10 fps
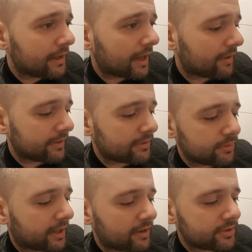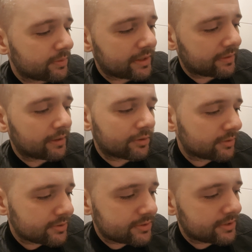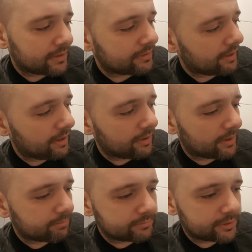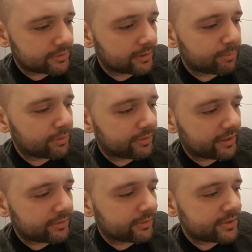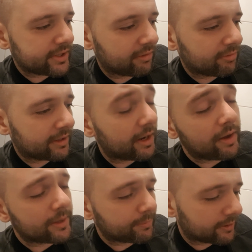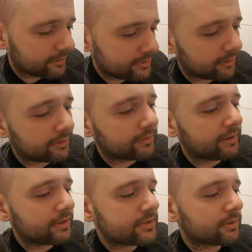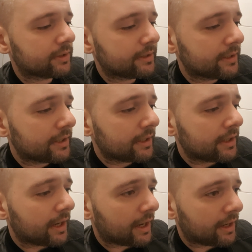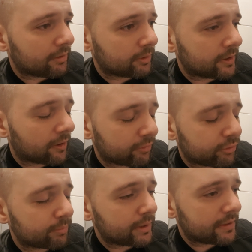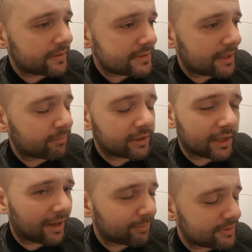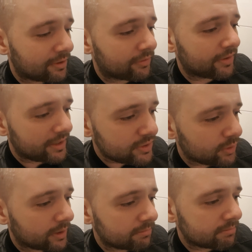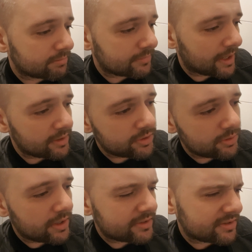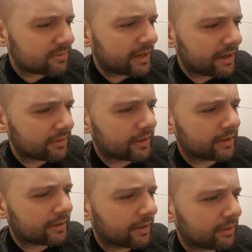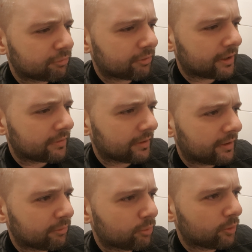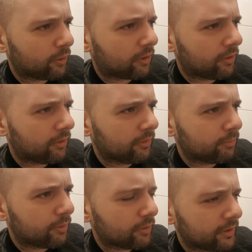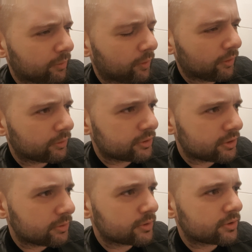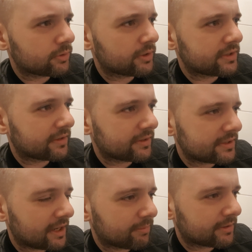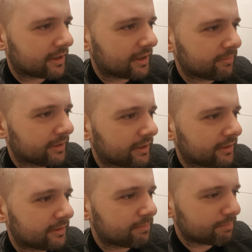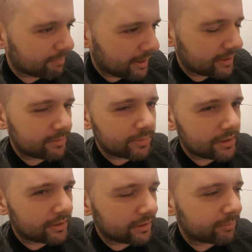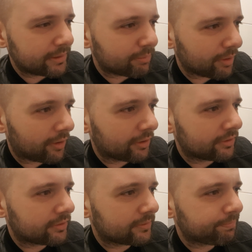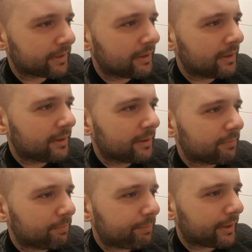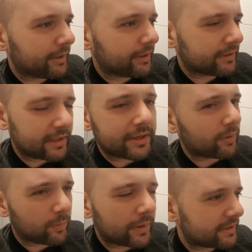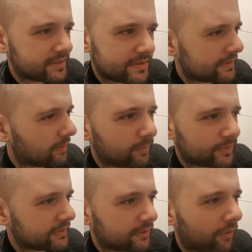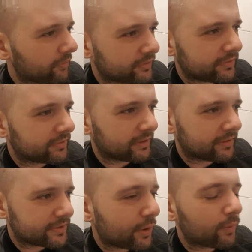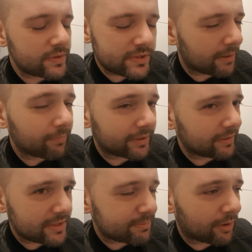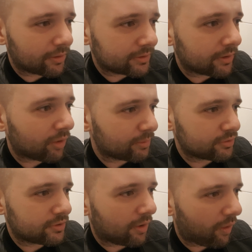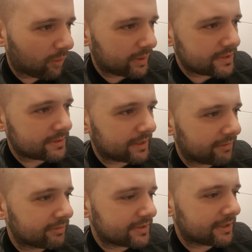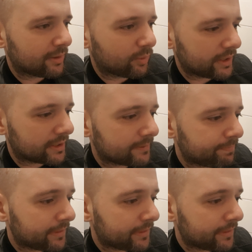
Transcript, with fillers: And then you can't do anything. You just said, hey, I'm just going to put that to the shelf right now and I'm going to start on the next story. And God forbid the same thing happens on that story. It, it's rare that I find that I work on more than one or two stories at the same time that might be a little bit blocked. But it, it's almost a constant thing. There's always something that's blocked, almost always, every single week.